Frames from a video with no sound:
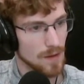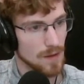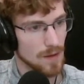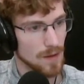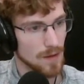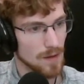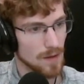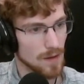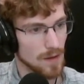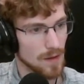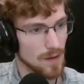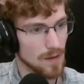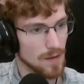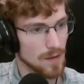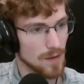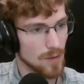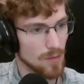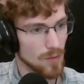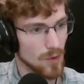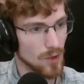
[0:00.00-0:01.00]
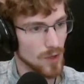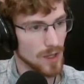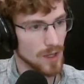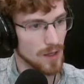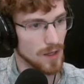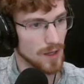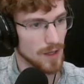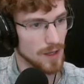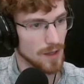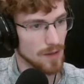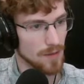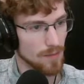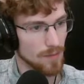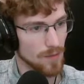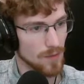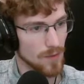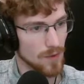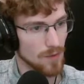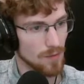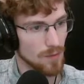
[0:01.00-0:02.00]
And then in sculpt mode I can like
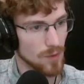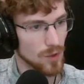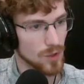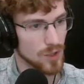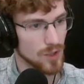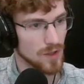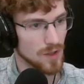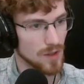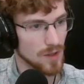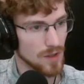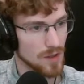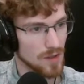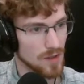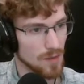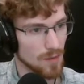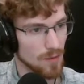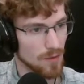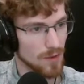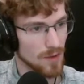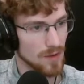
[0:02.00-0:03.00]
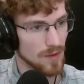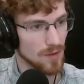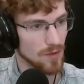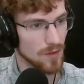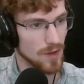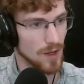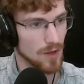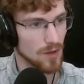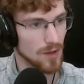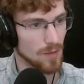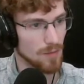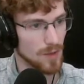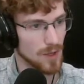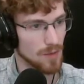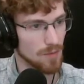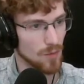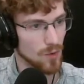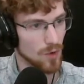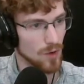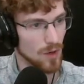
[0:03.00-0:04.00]
push some of this around a
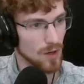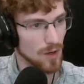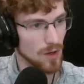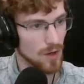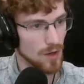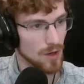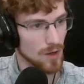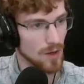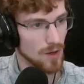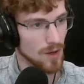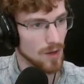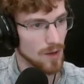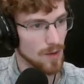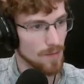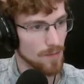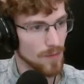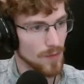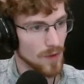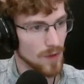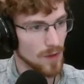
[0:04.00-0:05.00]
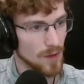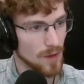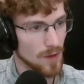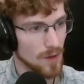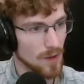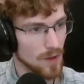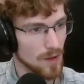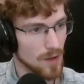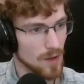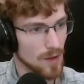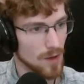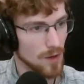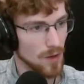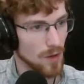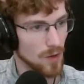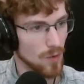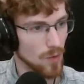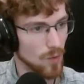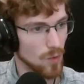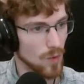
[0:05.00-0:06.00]
bit more in
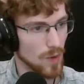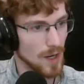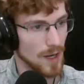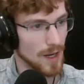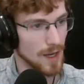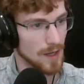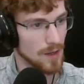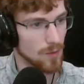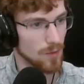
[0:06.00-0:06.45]
a wide